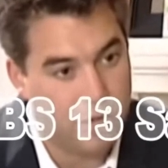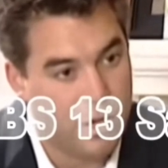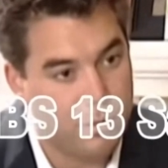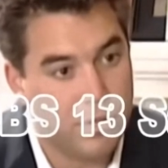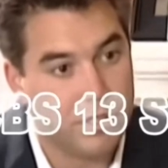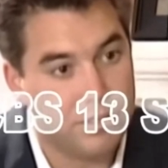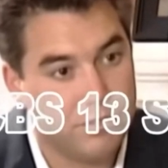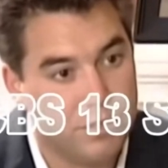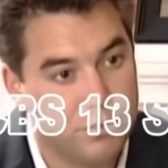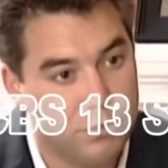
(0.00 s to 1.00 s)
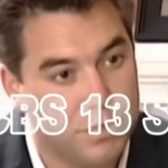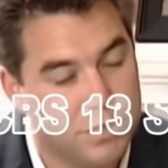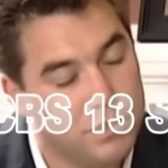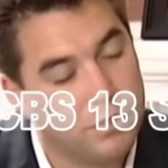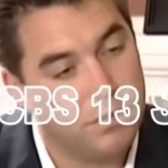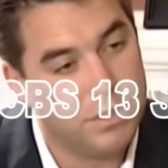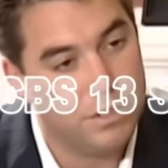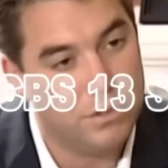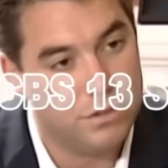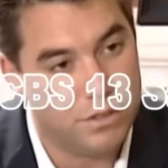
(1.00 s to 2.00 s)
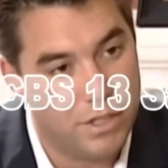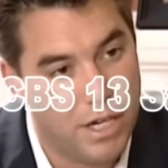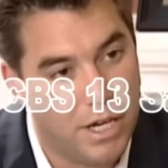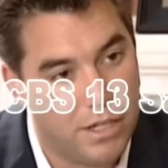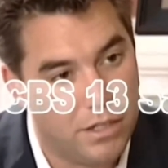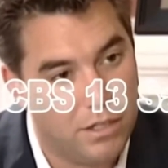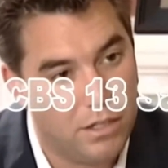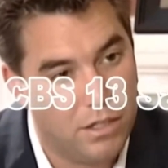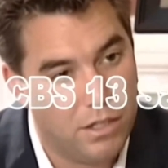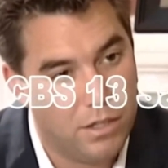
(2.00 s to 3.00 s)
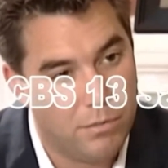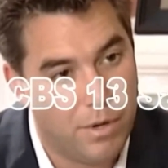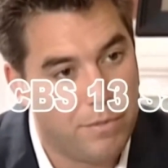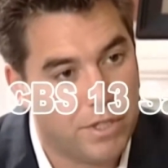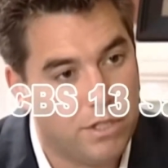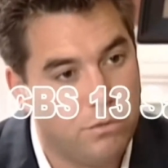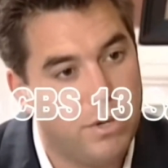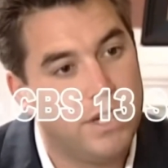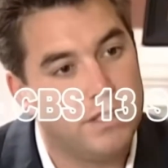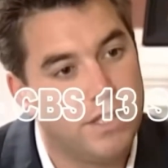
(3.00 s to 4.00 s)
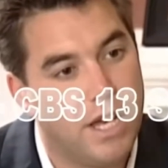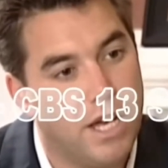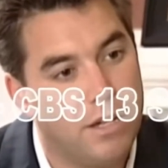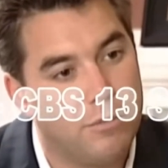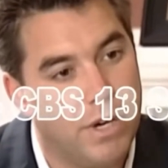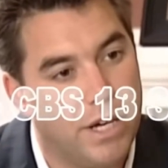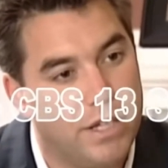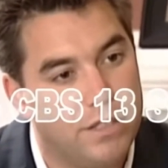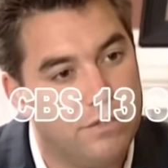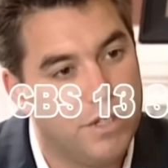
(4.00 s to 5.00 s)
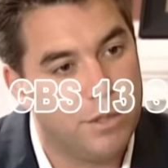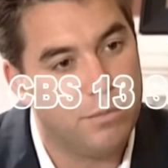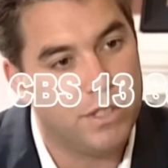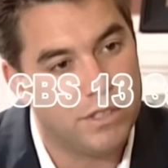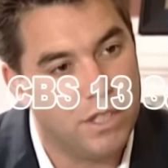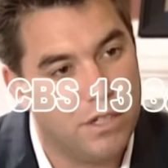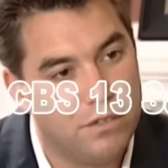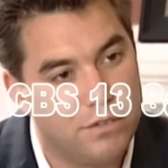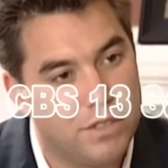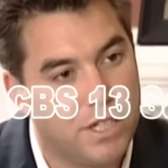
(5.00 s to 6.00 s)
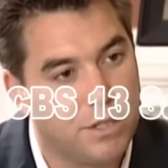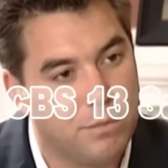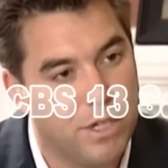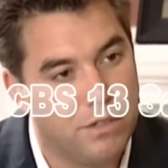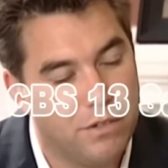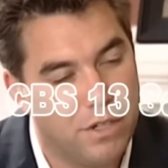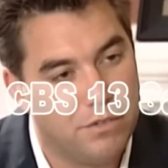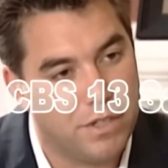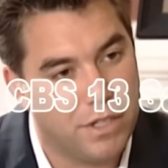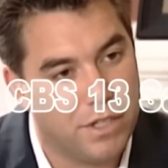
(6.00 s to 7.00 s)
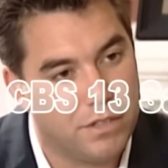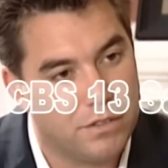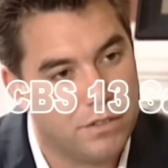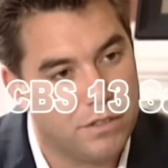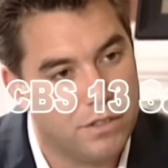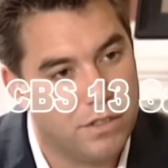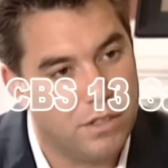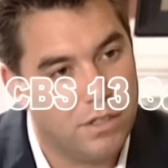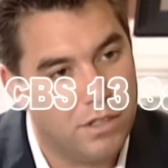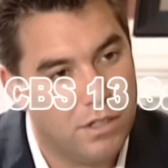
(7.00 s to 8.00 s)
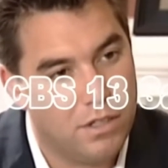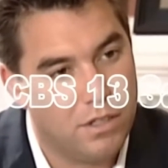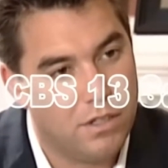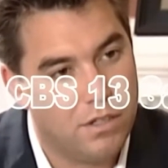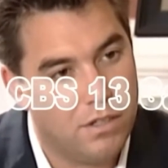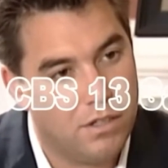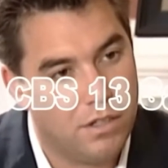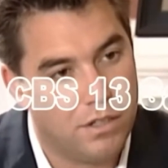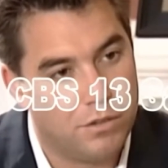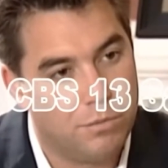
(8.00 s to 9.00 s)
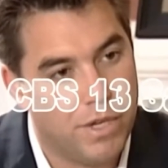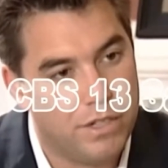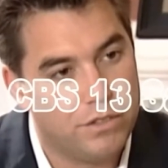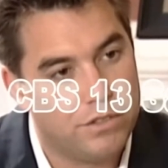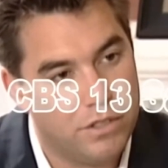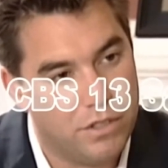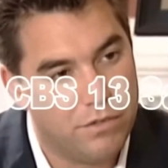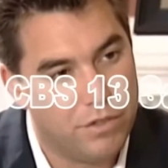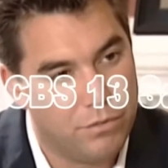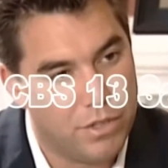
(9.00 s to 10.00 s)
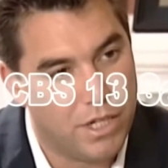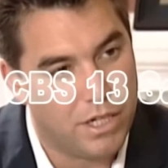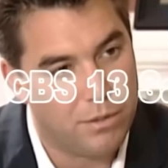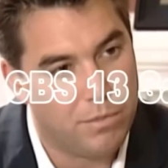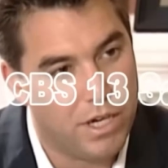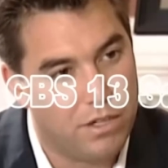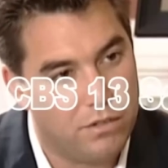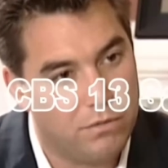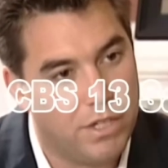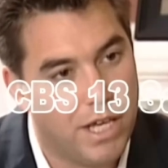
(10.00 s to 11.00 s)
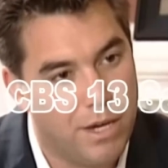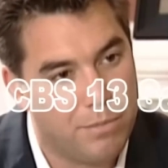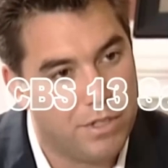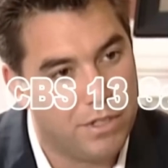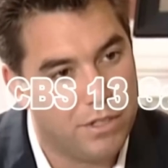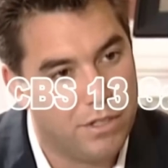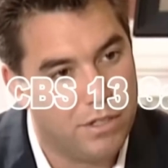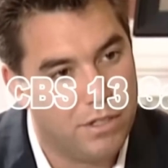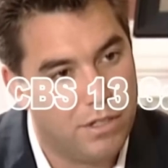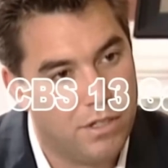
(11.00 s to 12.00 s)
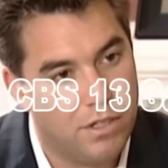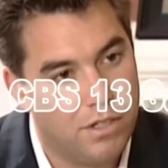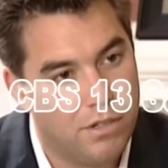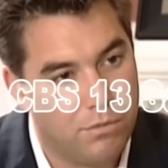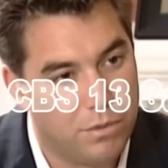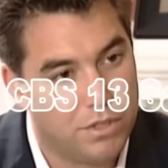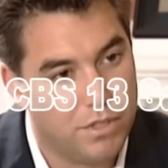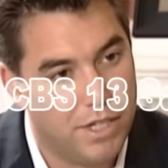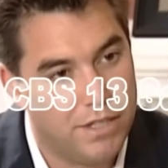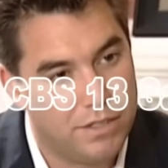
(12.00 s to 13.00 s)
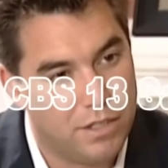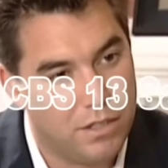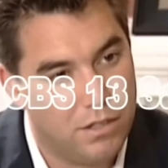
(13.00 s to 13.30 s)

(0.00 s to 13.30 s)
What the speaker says: how much of these words you're going to use or not, but I'm not going to waste that by defending myself or talking about irrelevant things. It's better served if we talk about what happened and where's Laci.